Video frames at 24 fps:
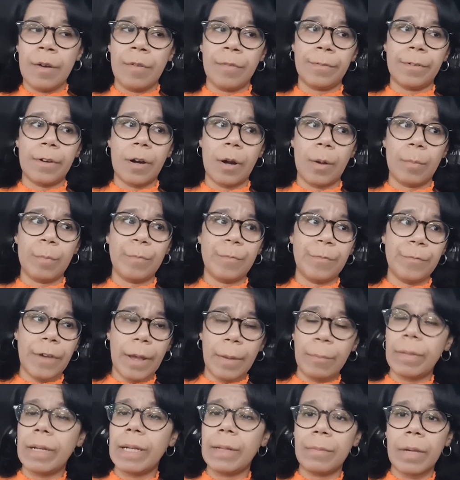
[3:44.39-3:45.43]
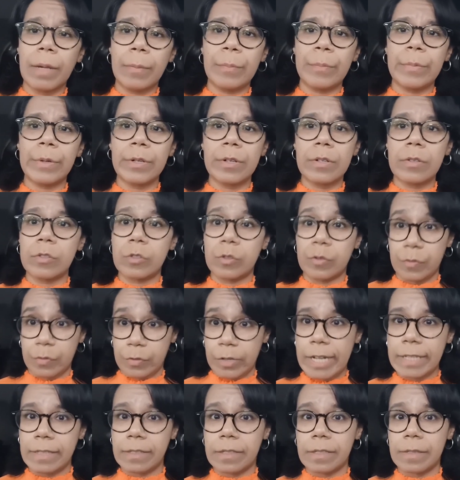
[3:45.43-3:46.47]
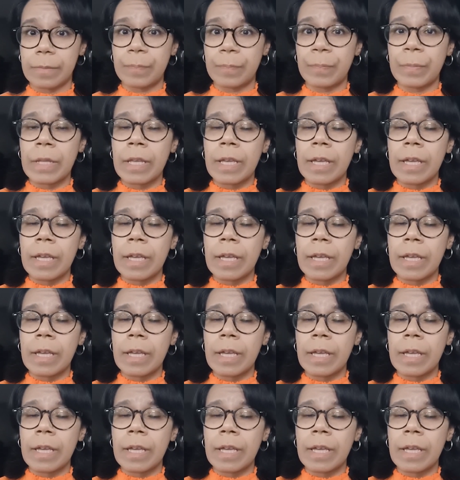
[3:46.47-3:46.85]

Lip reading: from family members to friends.